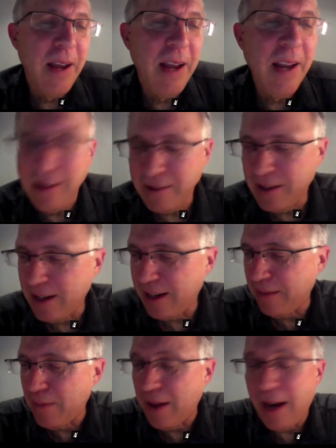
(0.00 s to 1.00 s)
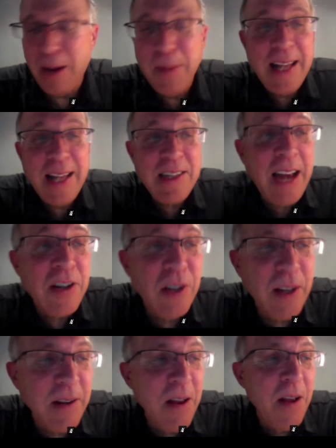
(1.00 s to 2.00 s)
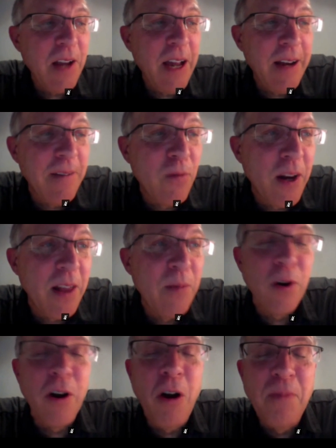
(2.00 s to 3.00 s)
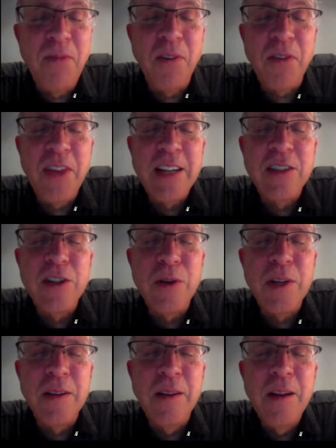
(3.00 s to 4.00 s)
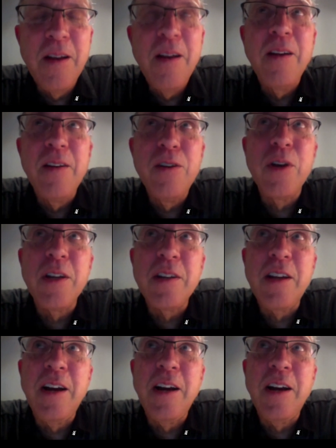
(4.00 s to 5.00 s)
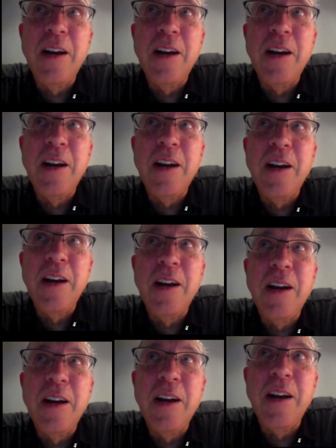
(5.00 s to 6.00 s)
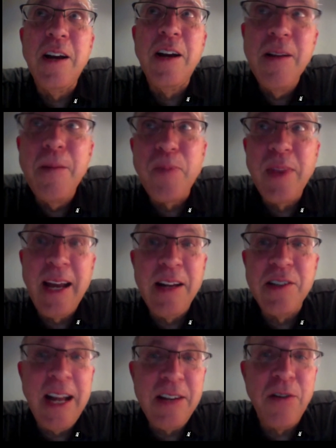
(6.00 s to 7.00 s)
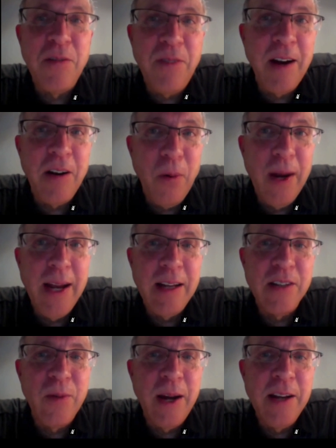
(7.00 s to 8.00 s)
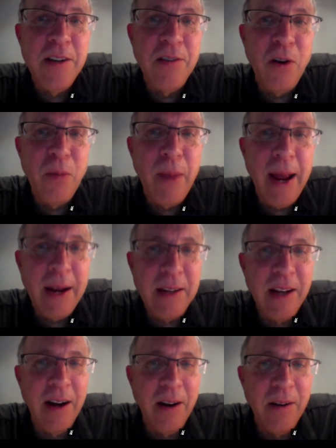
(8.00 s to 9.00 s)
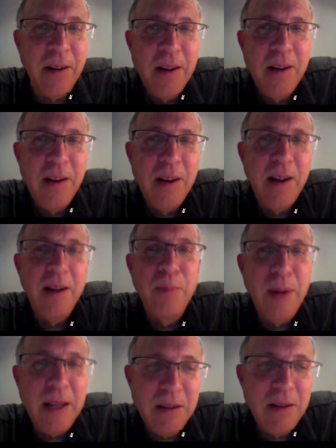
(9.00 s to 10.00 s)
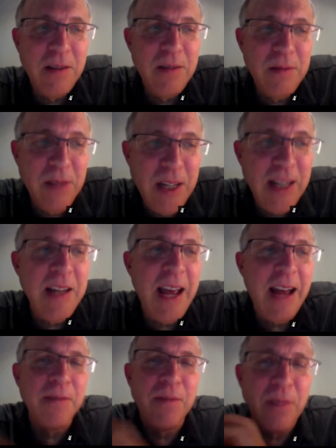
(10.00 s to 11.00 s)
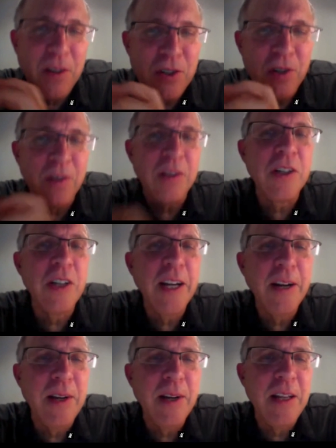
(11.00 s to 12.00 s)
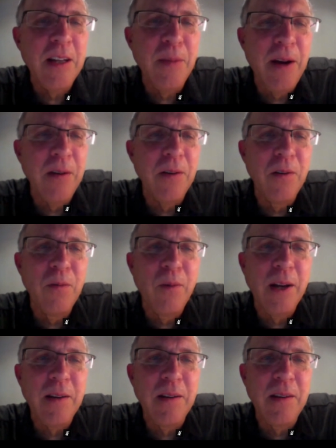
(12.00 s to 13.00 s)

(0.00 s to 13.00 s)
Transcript: And that's actually kind of one of the more hopeful things you can realize, that it's not so far away. It's right in your own backyard, but you need to have certain clarity about what